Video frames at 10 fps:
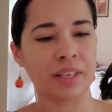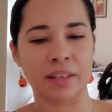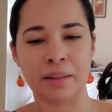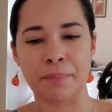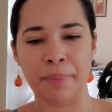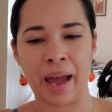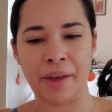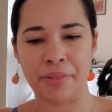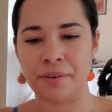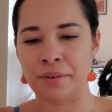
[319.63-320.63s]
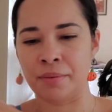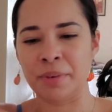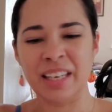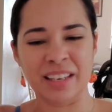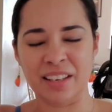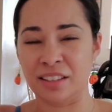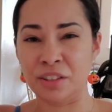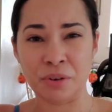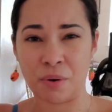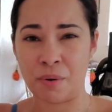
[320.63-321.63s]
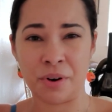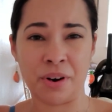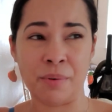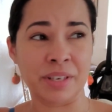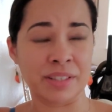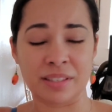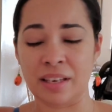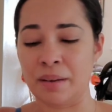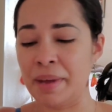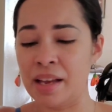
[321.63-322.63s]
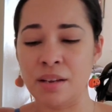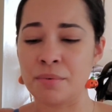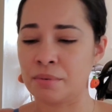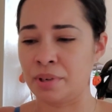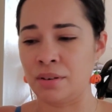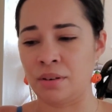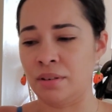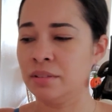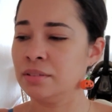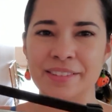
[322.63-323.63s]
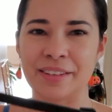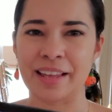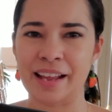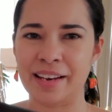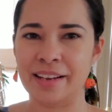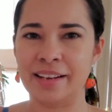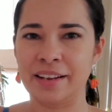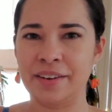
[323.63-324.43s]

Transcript: in the bathroom in a little corner where it doesn't take up any room at all. So then